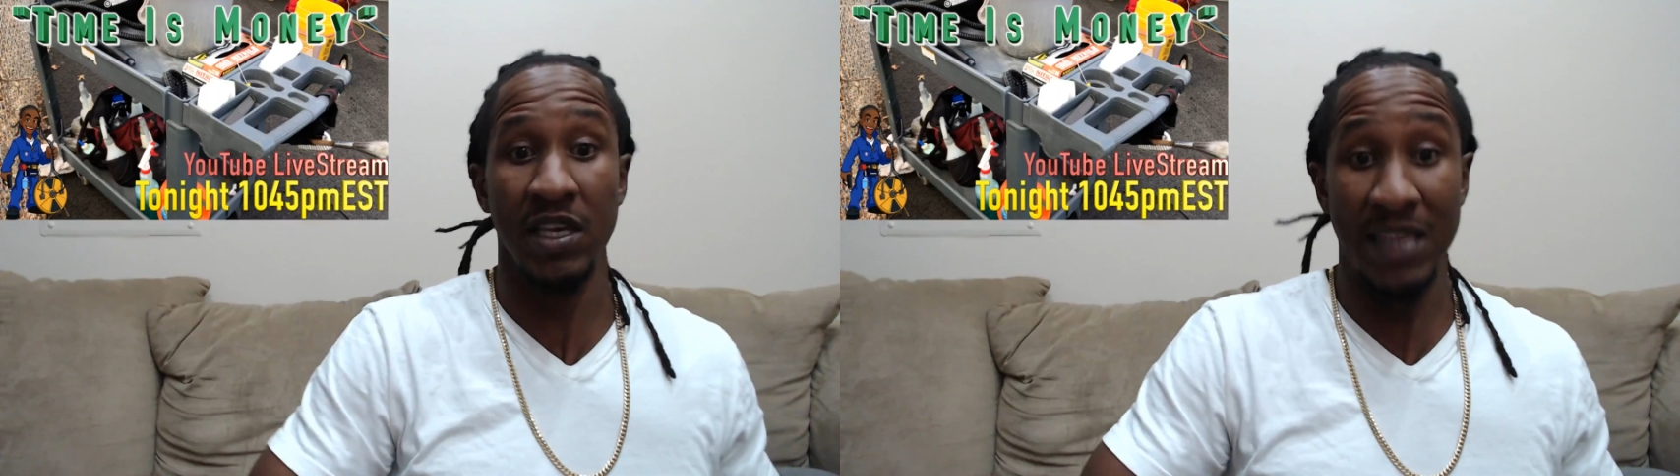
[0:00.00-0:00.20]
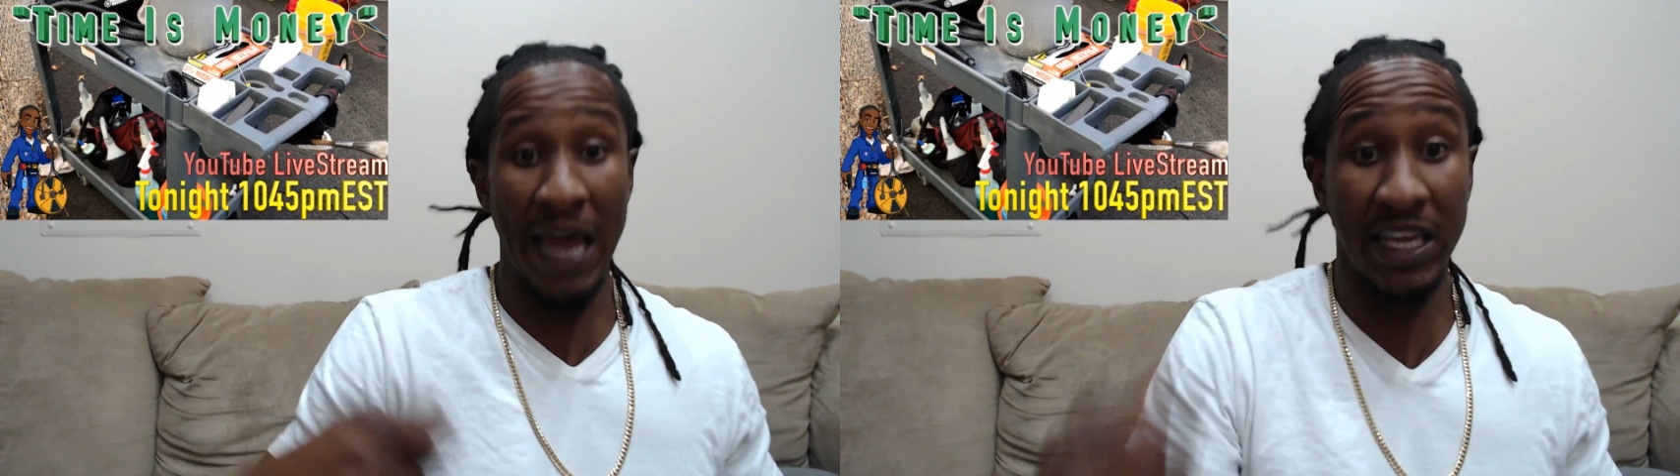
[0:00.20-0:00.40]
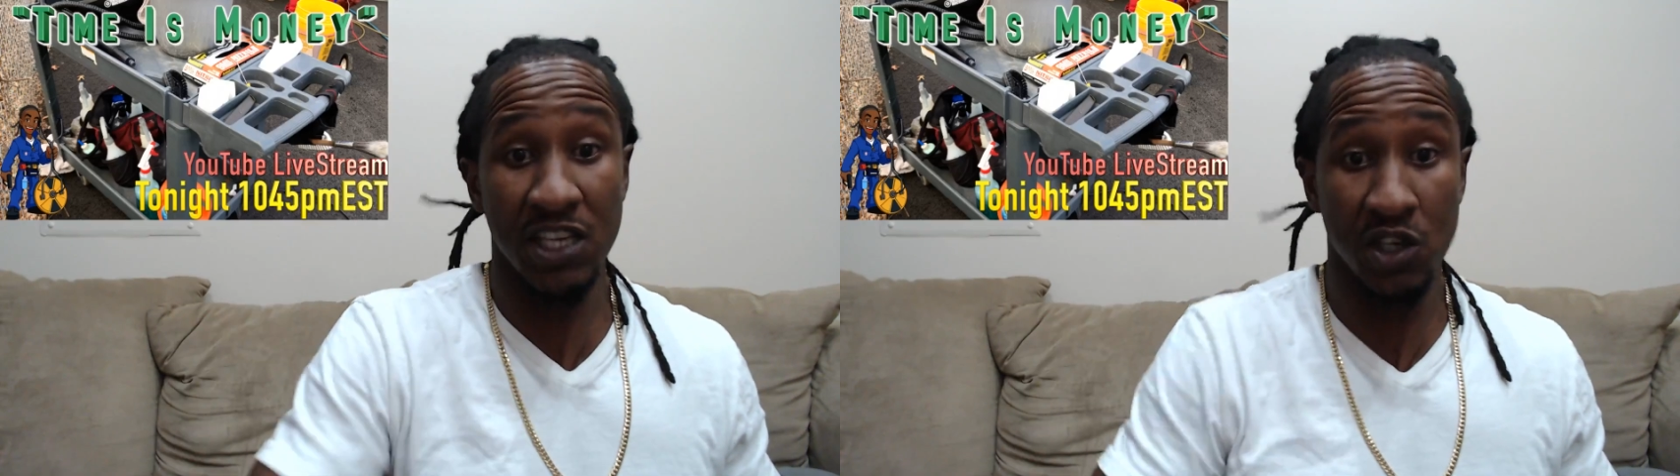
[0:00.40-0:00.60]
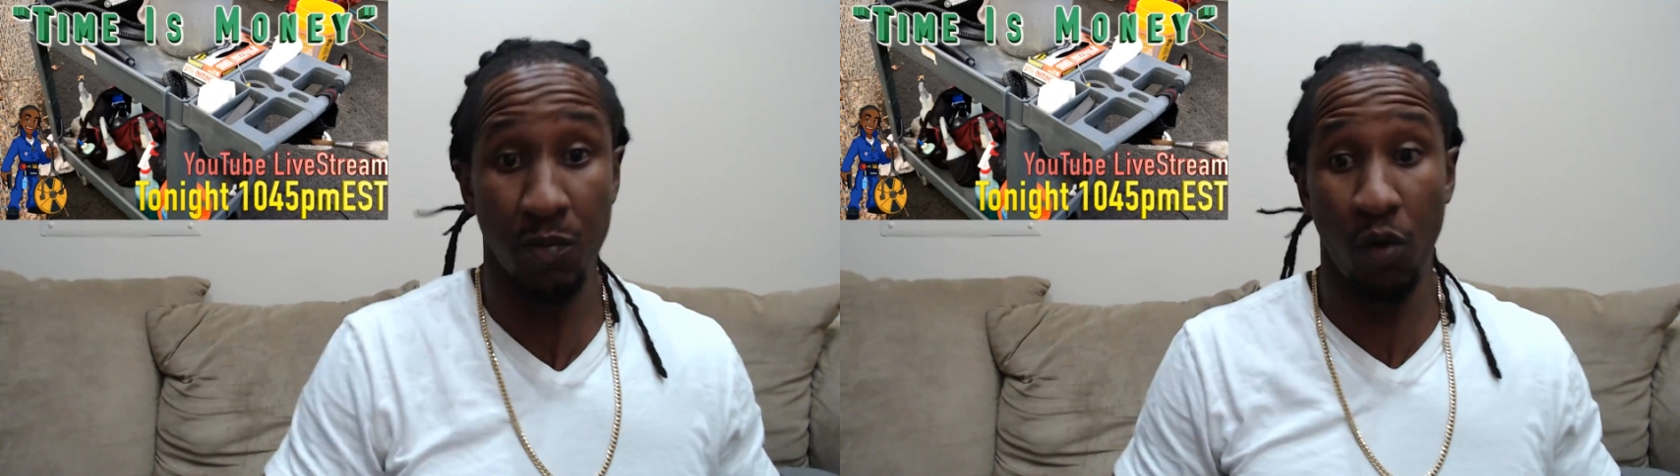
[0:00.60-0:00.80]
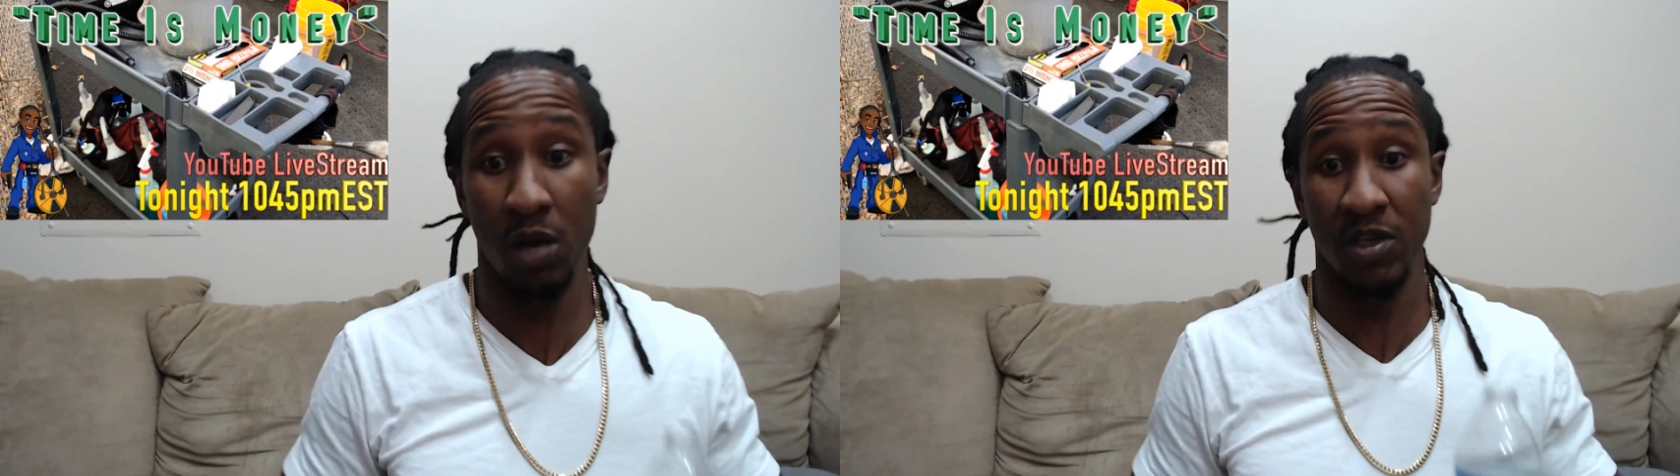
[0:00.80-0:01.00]
That'll get your
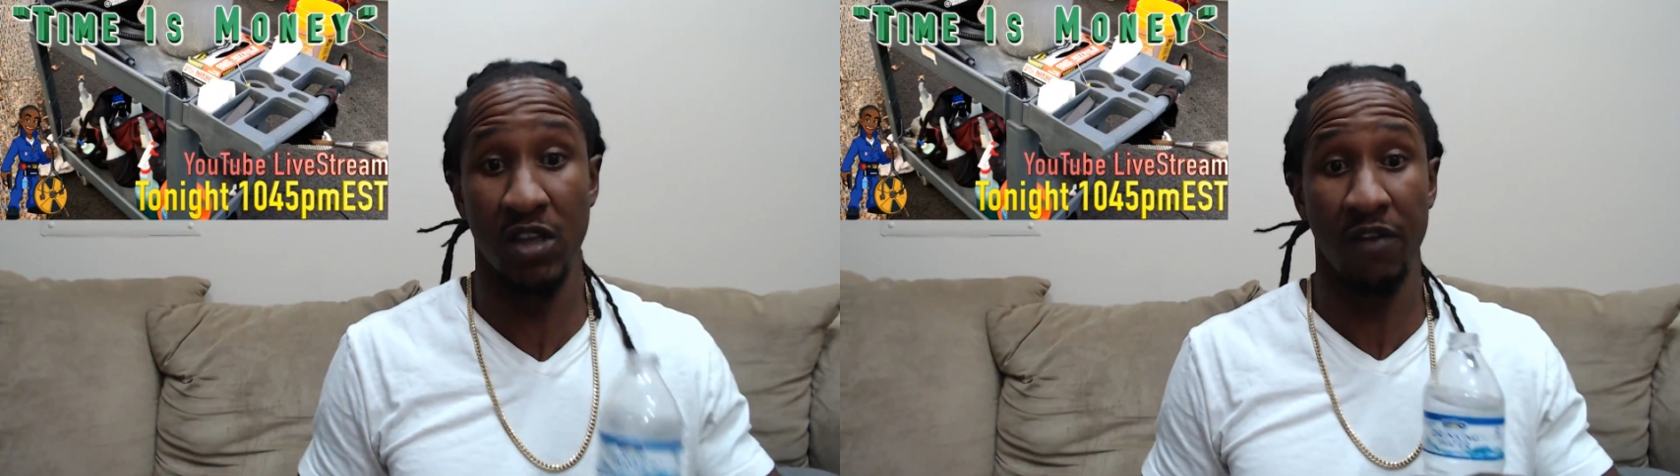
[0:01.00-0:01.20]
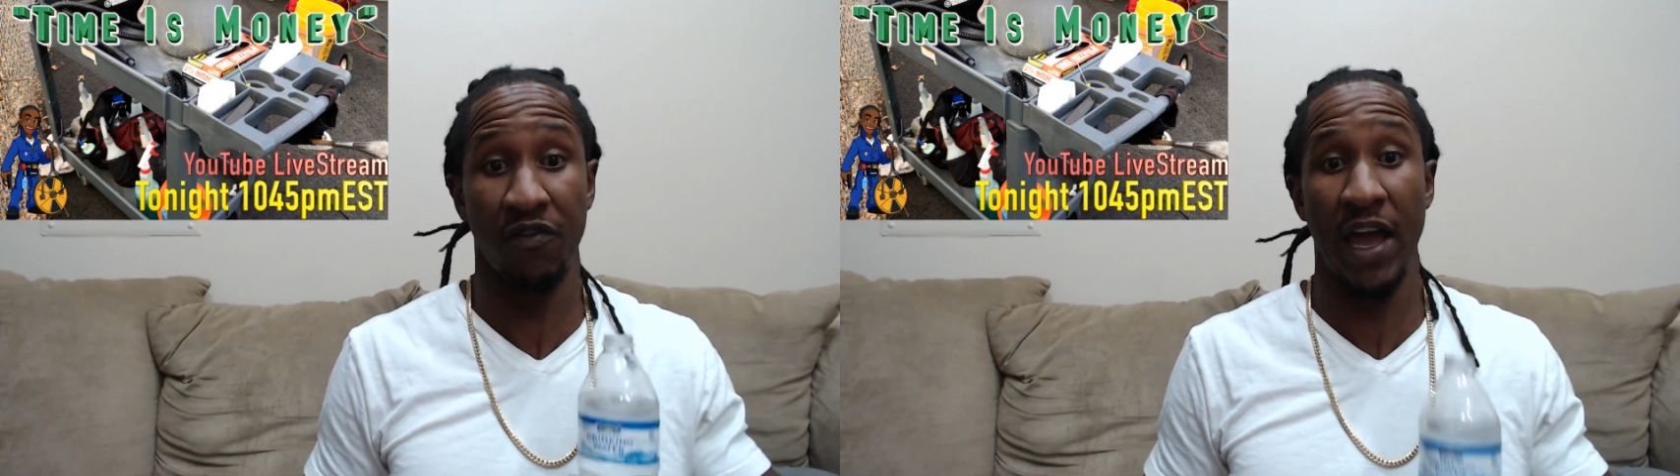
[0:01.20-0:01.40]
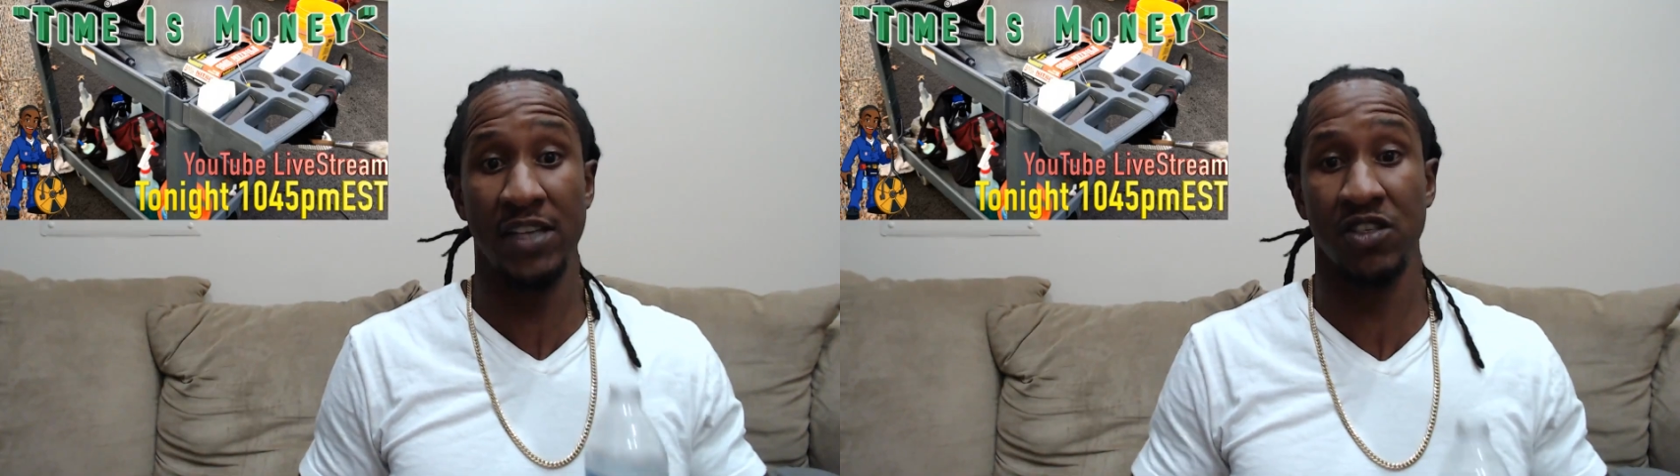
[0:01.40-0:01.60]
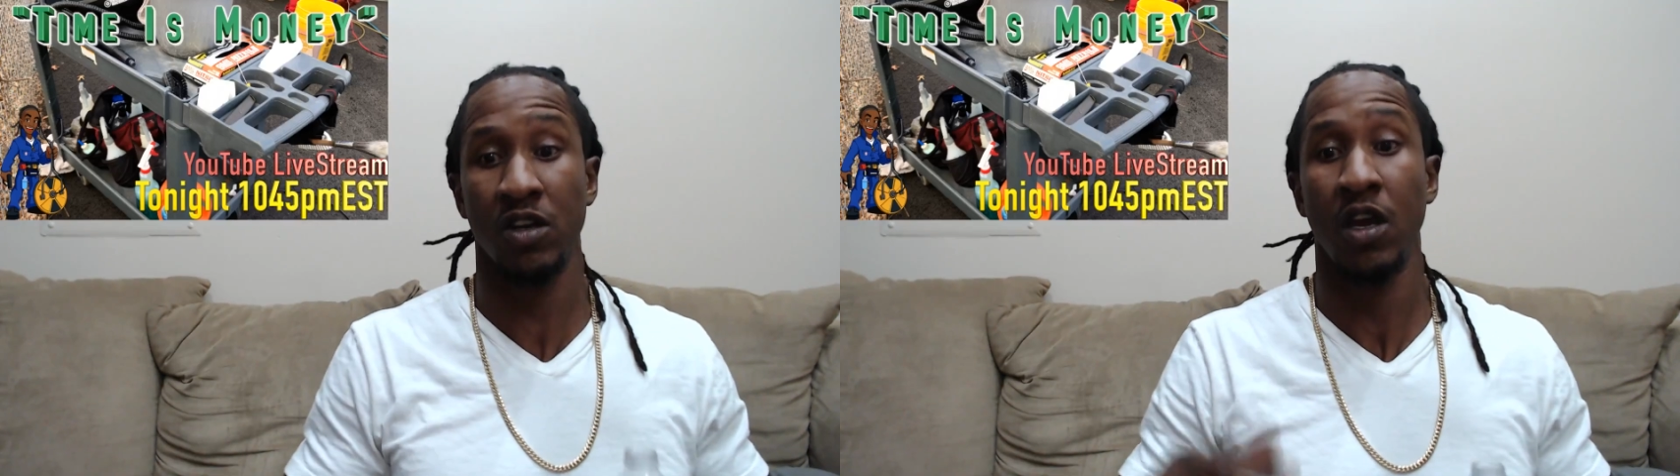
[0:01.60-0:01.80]
appointment done faster.